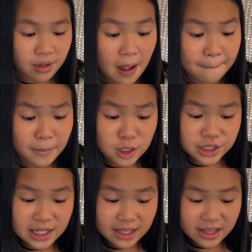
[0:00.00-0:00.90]
Most
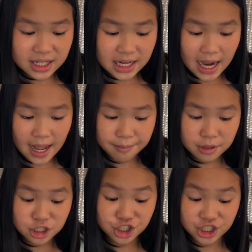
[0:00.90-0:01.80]
of the time,
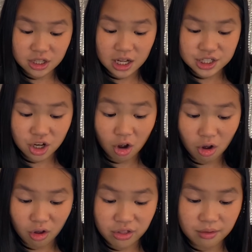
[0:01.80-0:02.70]
she lost
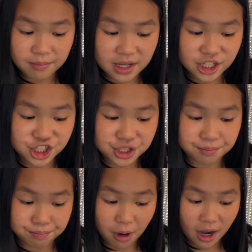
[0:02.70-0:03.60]
all the money she
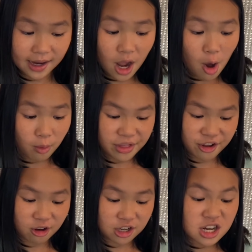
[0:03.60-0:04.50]
bought with
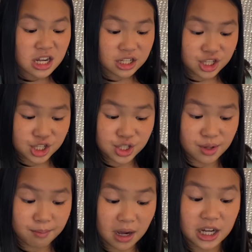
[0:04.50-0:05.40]
her to the
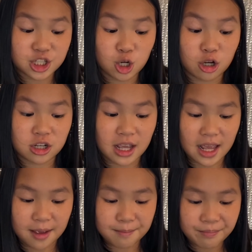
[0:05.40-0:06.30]
mahjong
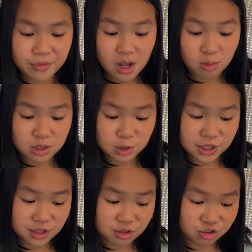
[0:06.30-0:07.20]
game, which was
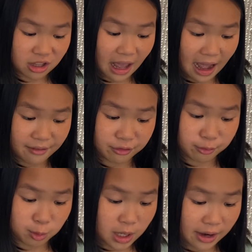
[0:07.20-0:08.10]
usually half of
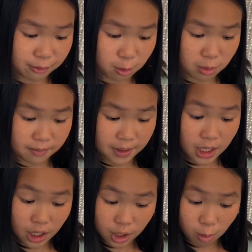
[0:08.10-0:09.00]
whatever we made
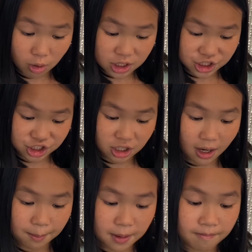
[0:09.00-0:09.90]
on a washing job.